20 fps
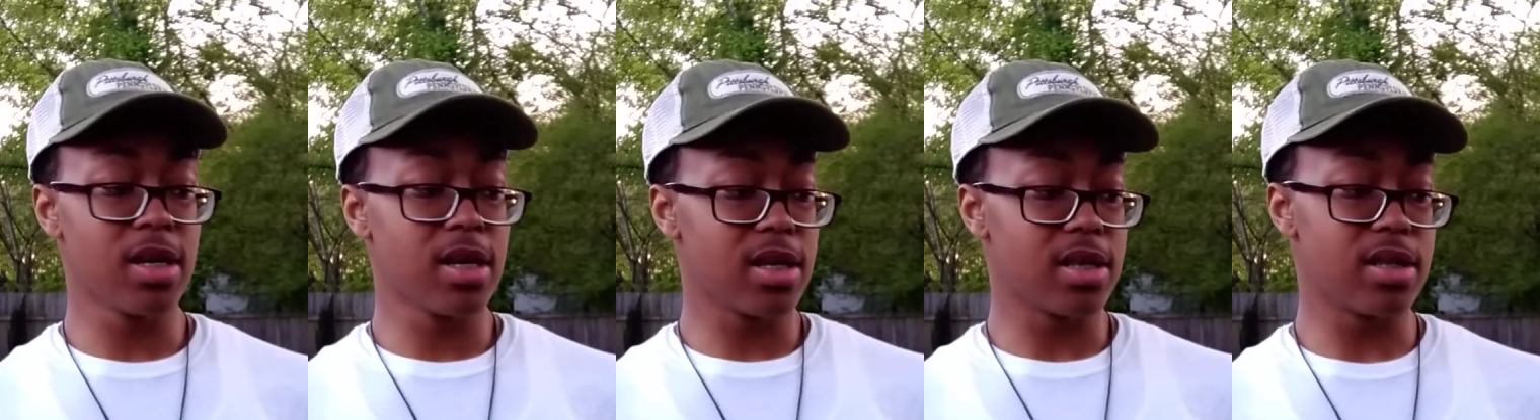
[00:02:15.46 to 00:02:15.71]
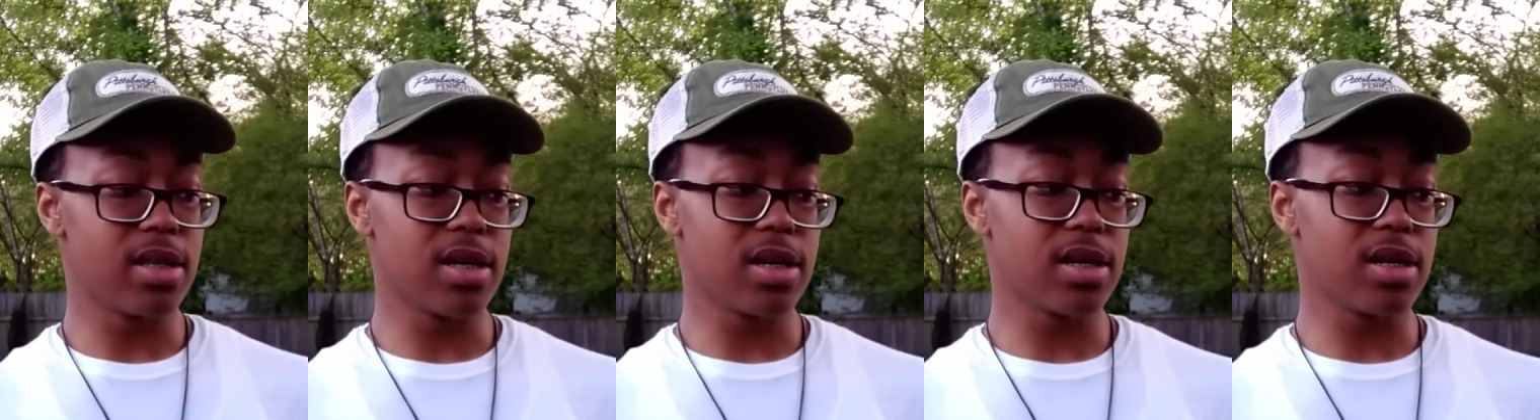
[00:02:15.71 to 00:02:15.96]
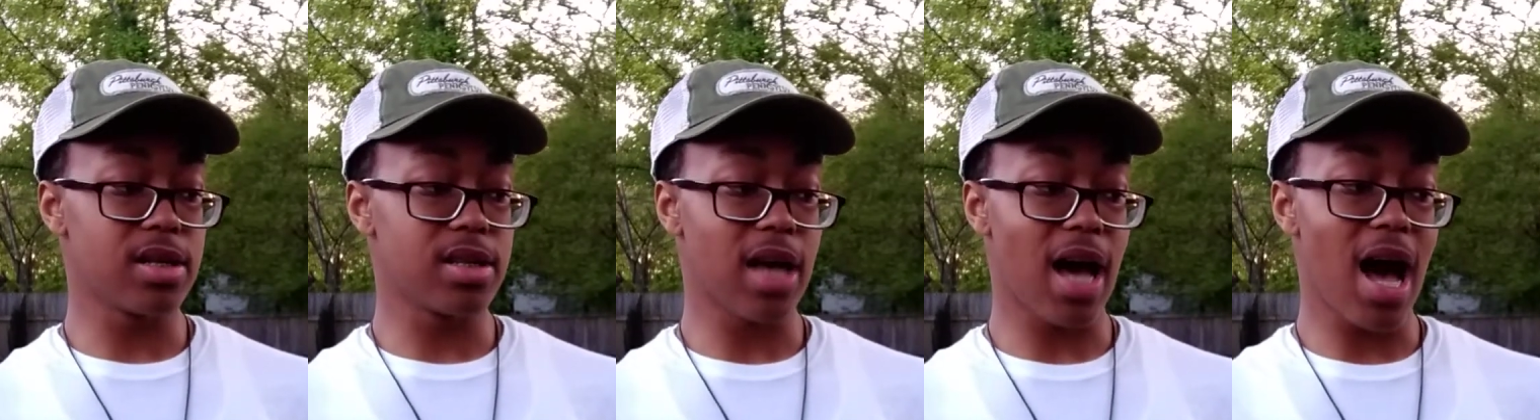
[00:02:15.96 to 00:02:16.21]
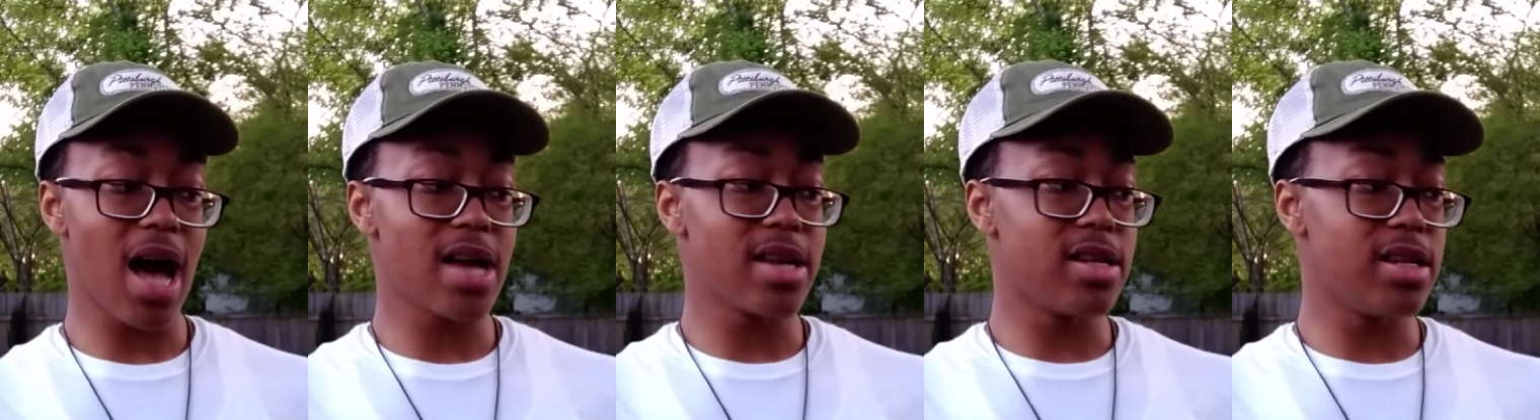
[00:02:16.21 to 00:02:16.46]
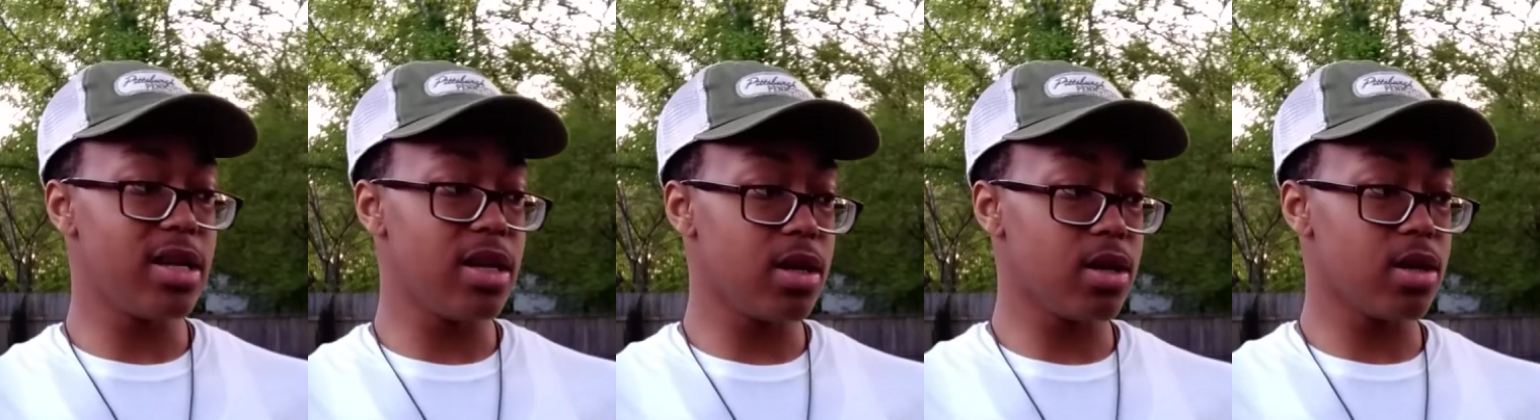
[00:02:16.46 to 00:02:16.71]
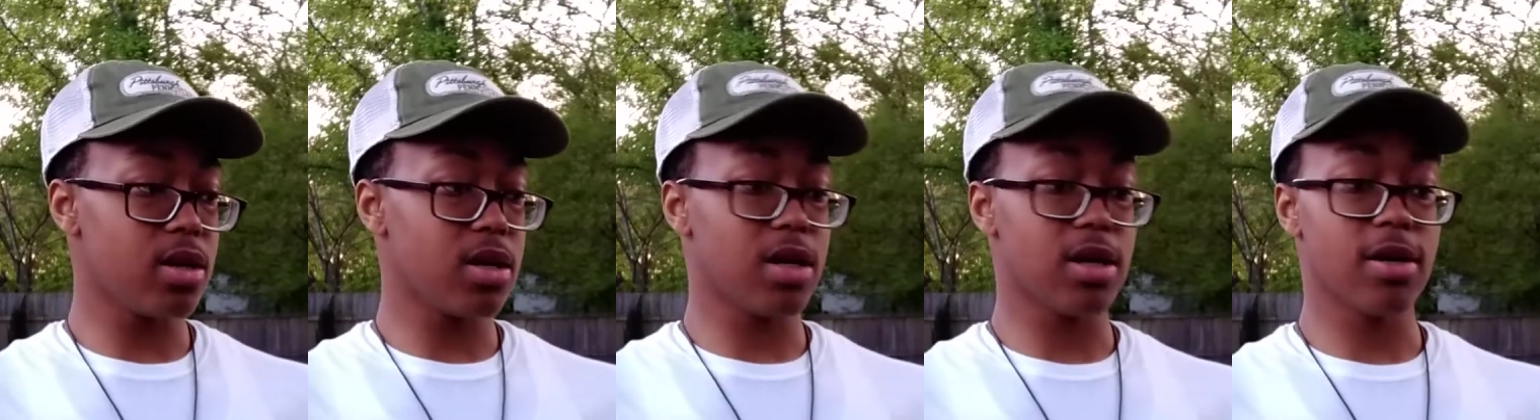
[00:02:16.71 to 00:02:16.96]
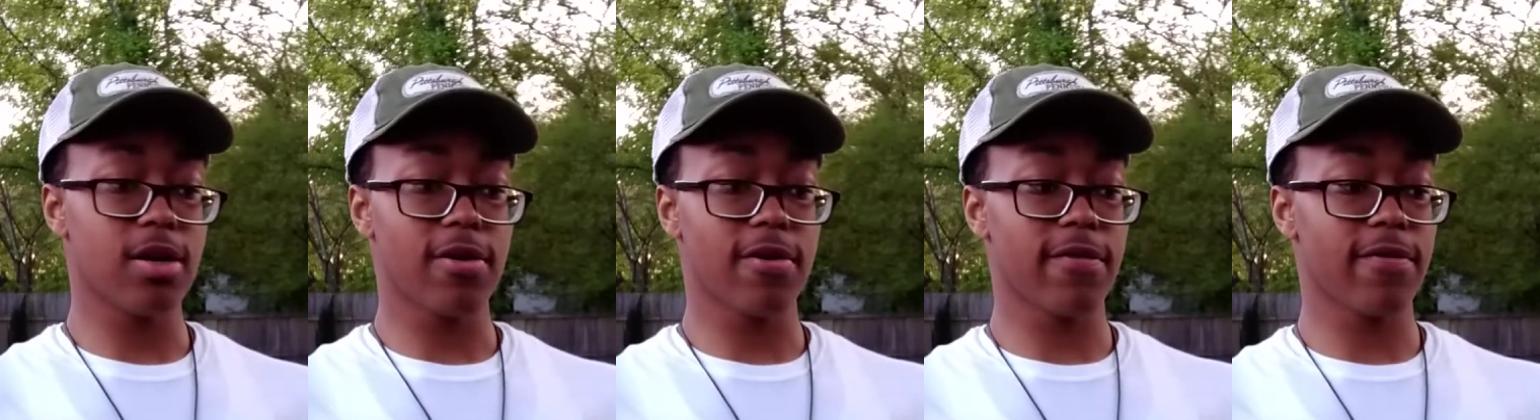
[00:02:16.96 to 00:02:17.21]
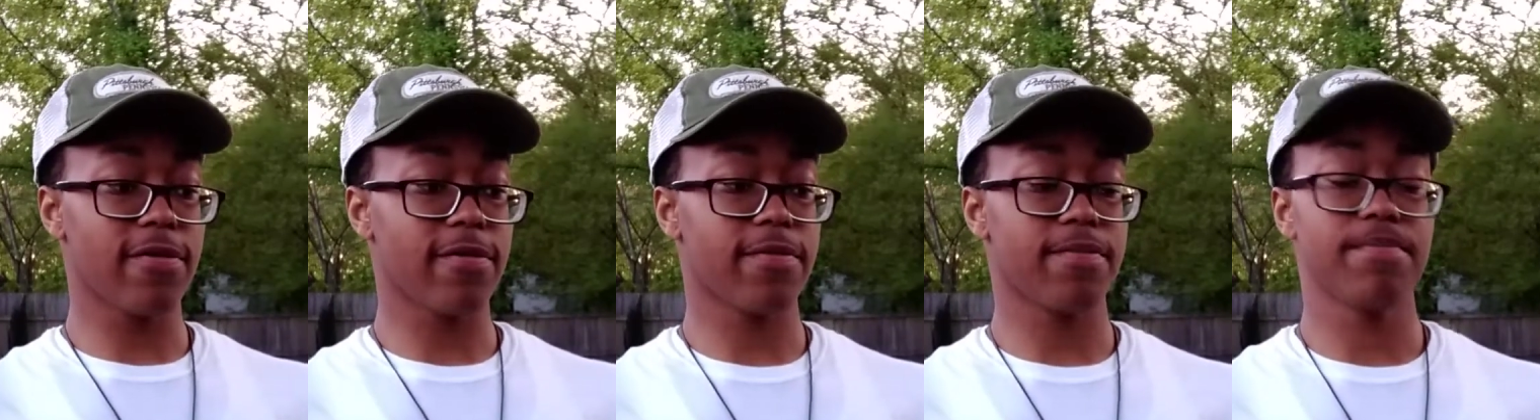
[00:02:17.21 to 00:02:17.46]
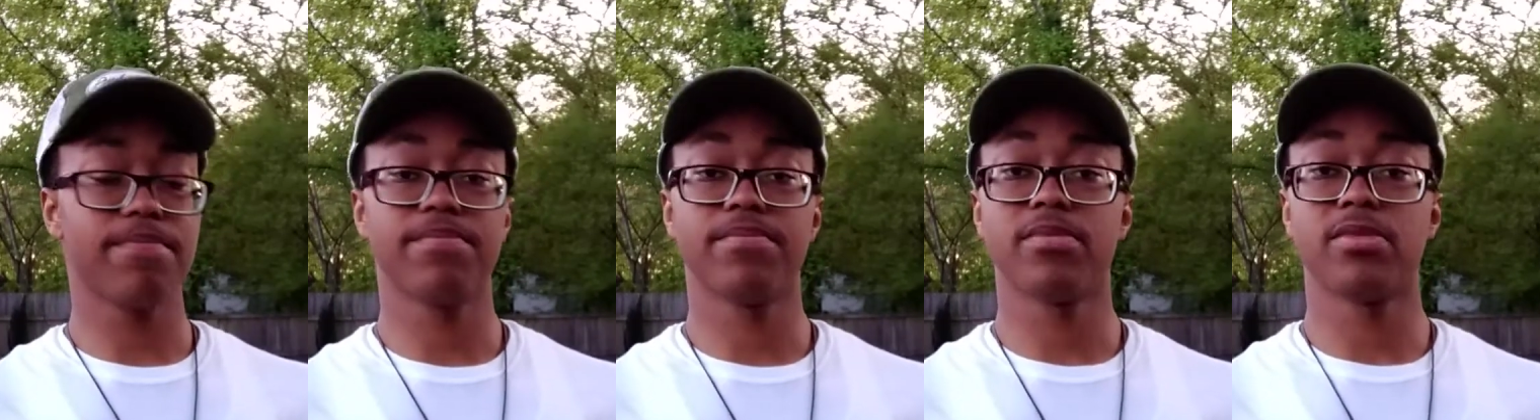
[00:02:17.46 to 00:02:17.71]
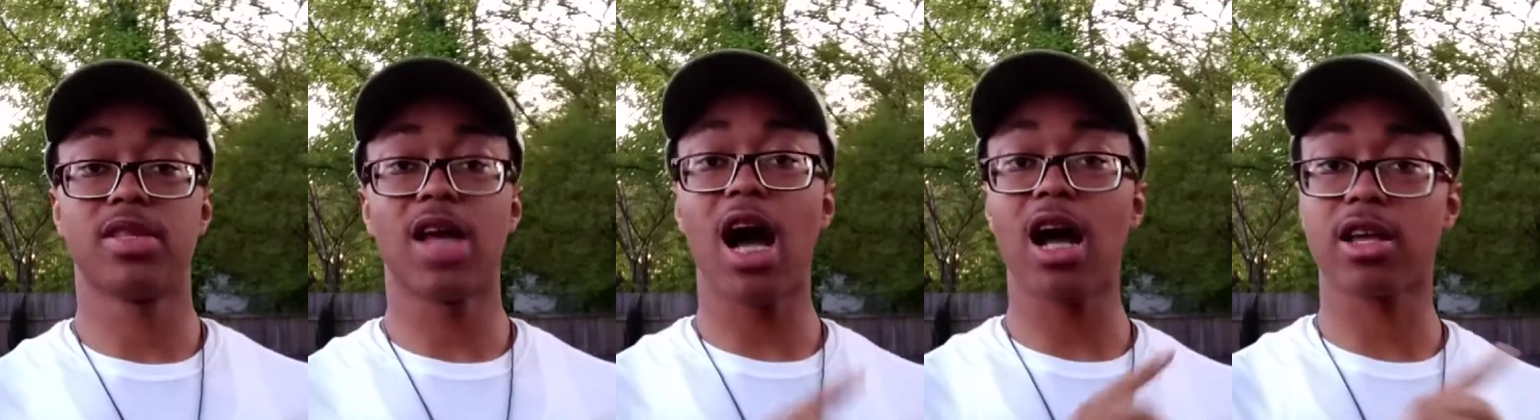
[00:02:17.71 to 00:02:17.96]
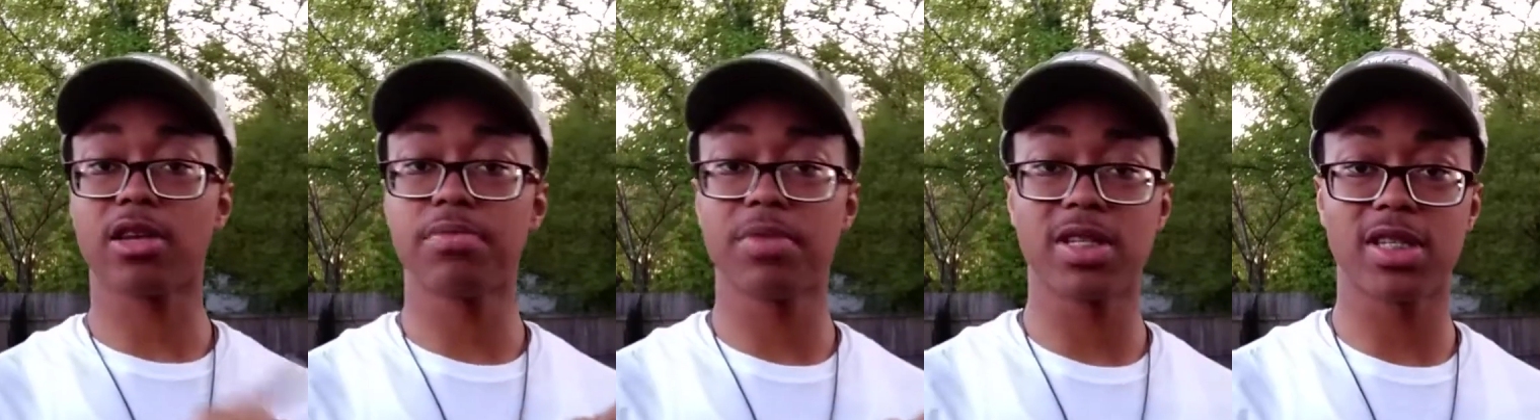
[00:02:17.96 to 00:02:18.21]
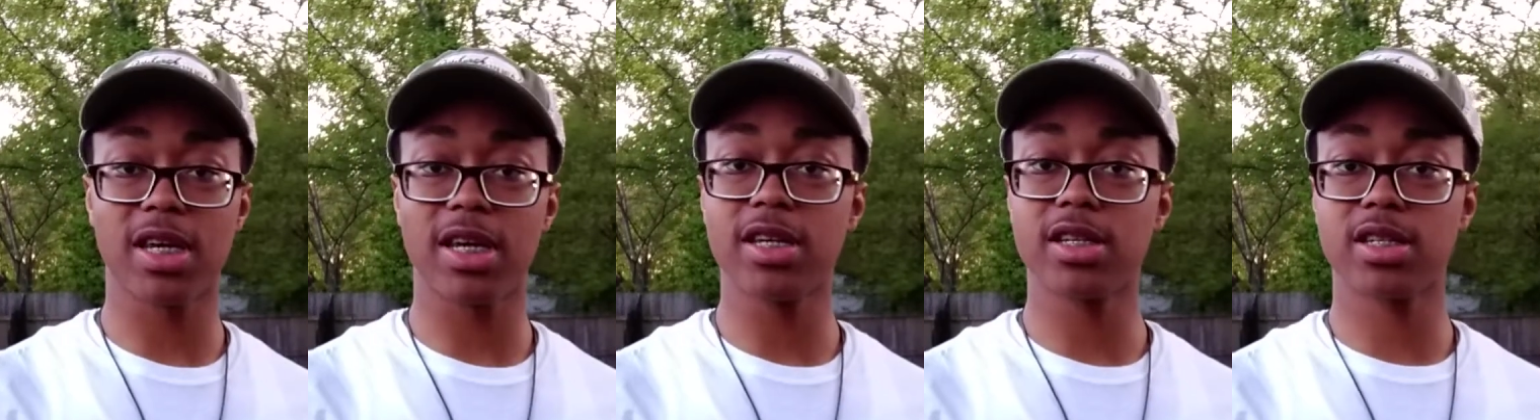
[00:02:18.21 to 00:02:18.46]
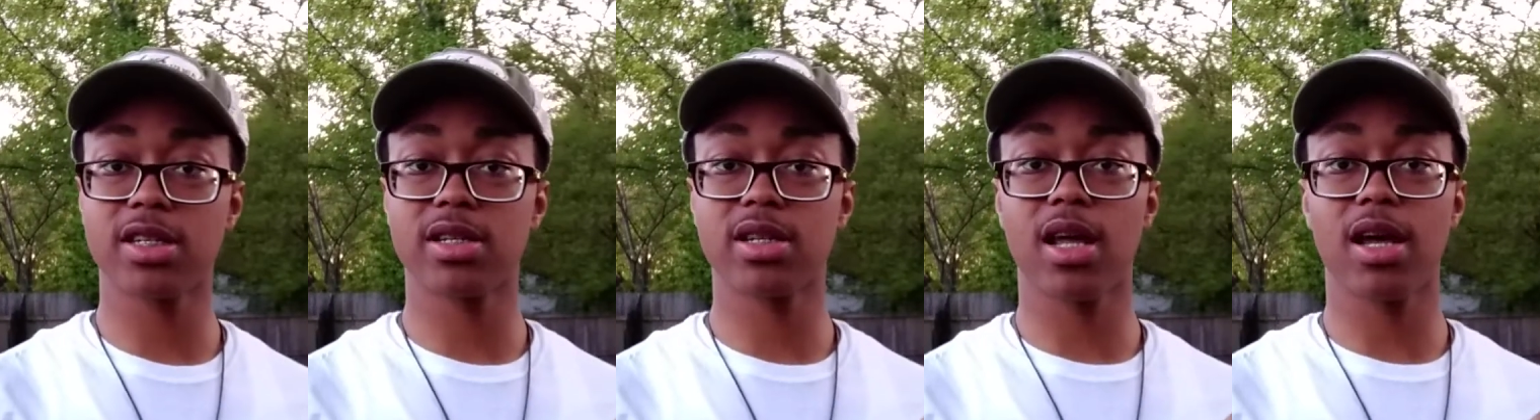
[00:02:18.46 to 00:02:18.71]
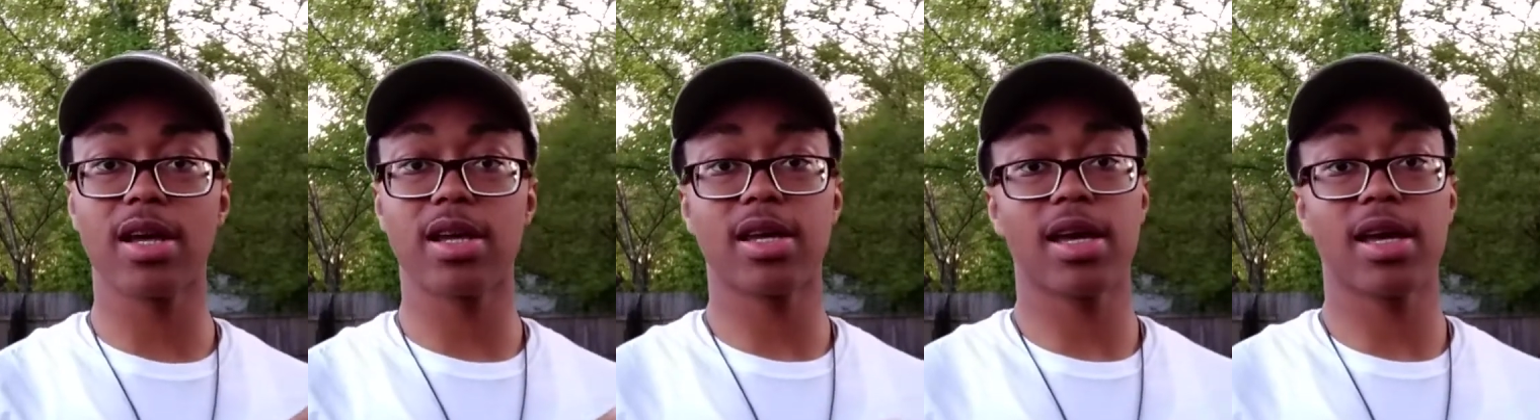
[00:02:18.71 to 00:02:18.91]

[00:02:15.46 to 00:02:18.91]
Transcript: the idea of documentation, like,